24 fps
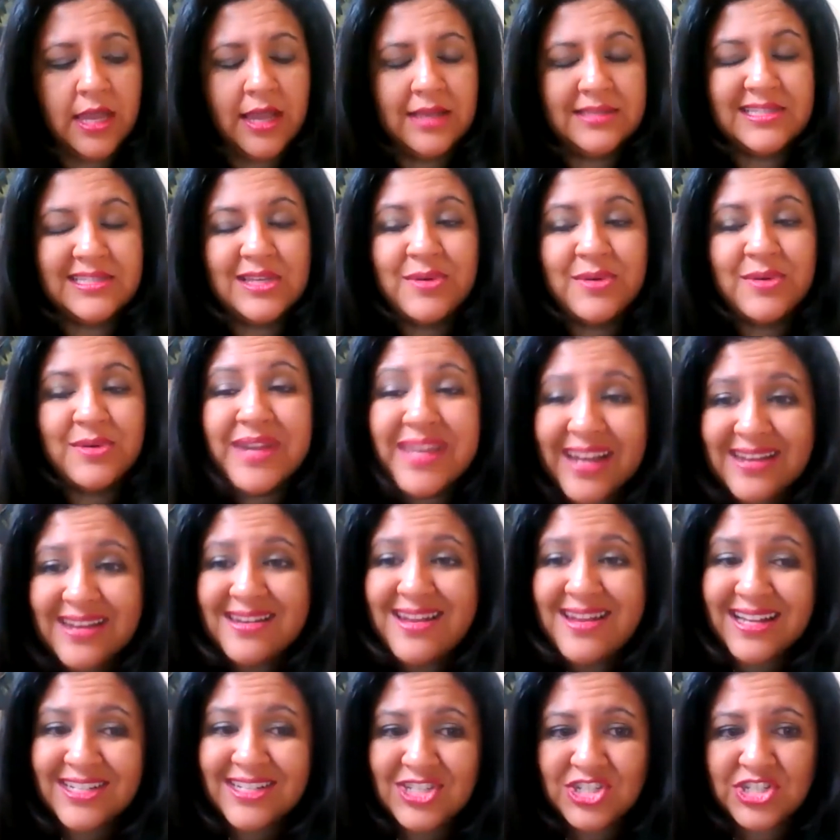So, in a
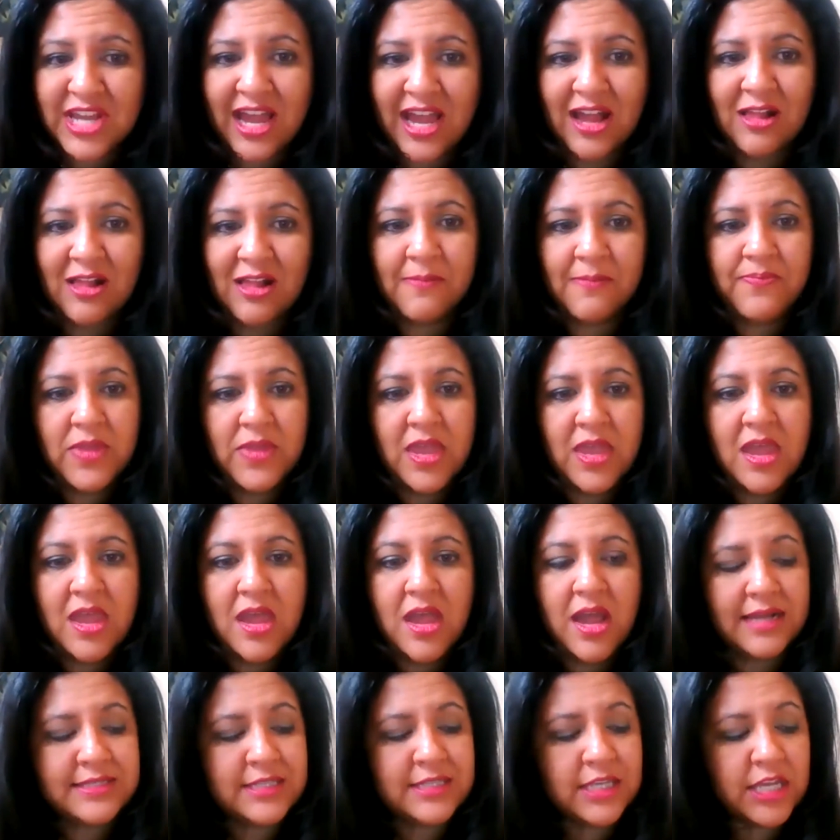nutshell,
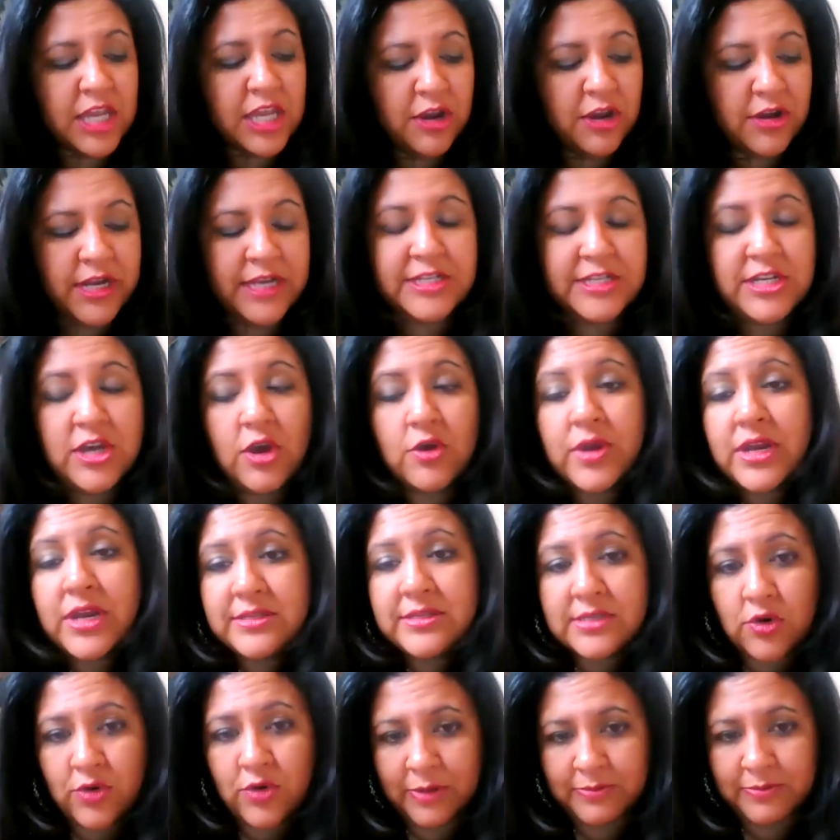a security token is
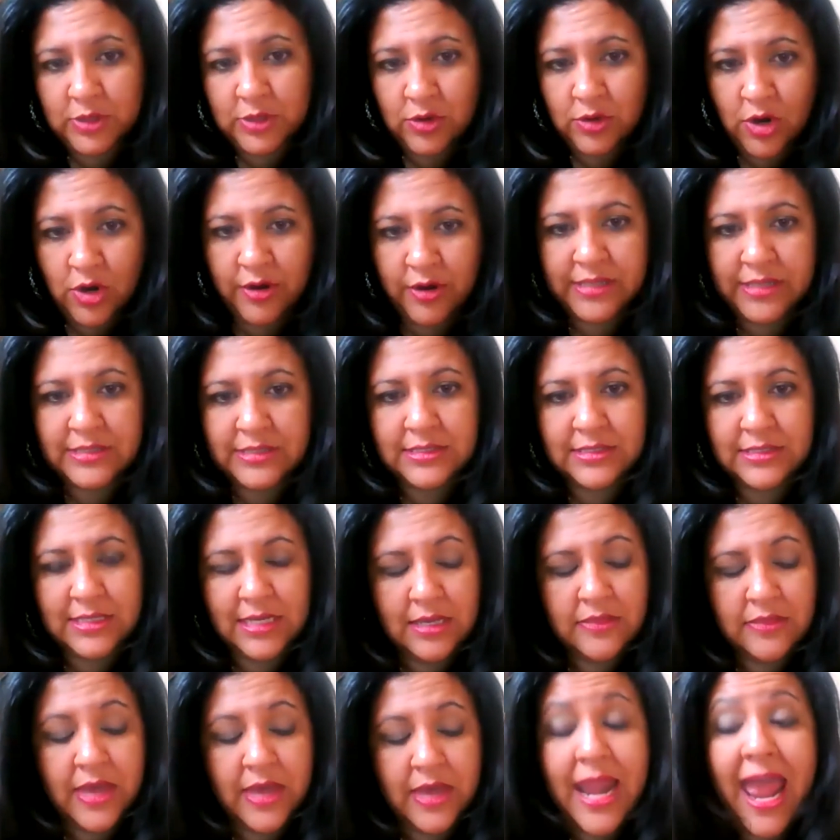a
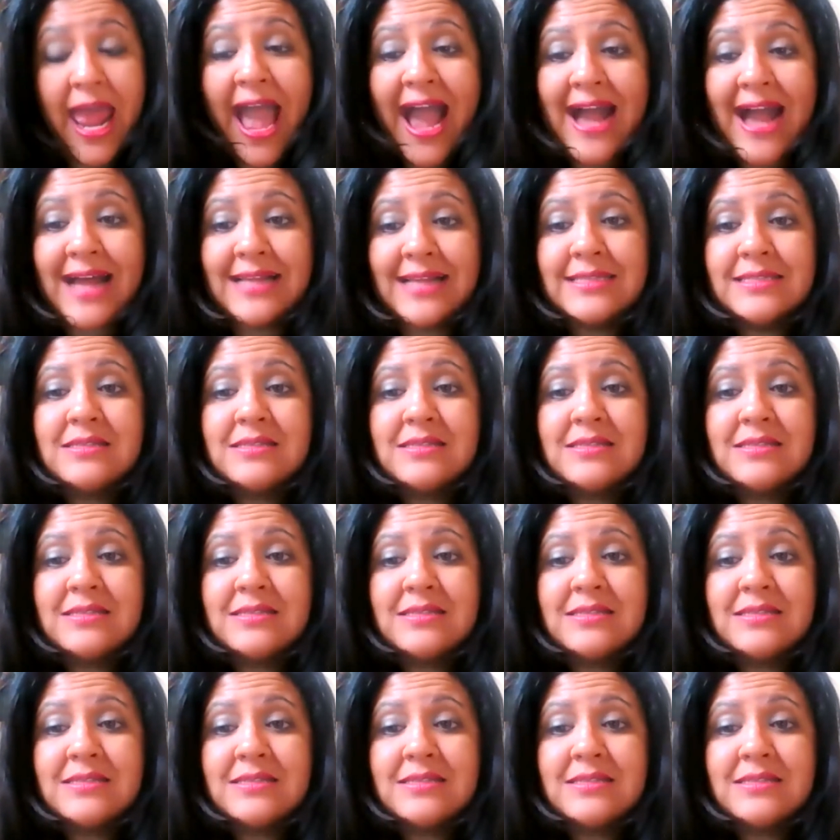cryptocurrency that has